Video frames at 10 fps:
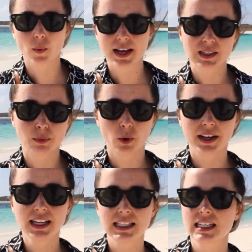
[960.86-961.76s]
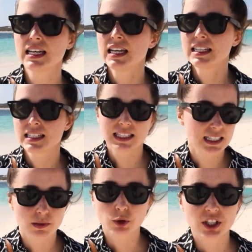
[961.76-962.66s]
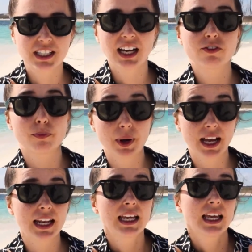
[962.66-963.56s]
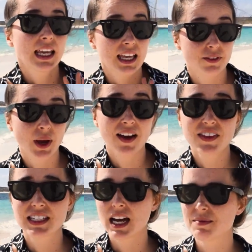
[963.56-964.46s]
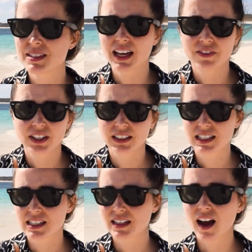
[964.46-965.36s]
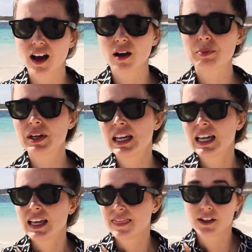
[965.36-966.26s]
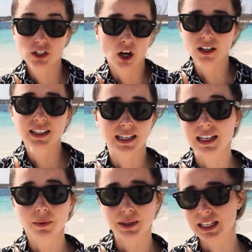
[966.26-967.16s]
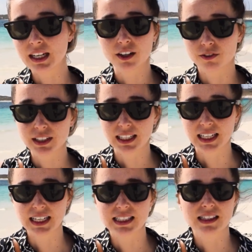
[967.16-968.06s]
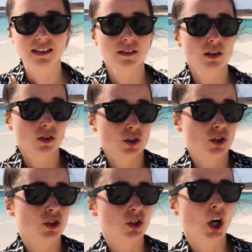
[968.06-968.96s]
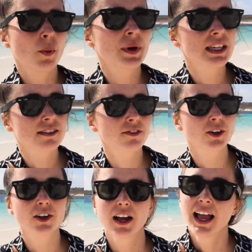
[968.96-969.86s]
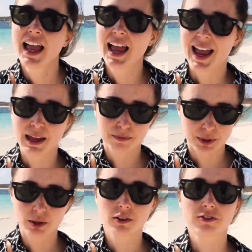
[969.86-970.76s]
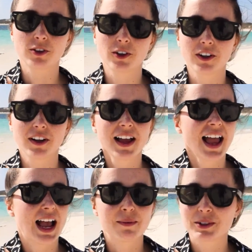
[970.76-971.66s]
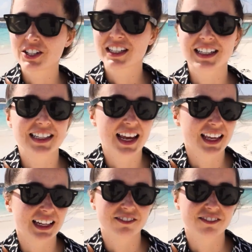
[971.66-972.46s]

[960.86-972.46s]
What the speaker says: west point to see some more stuff, but if you have the time, definitely stop. There's hardly anyone here, really. It's so peaceful and beautiful, and we're just gonna take it in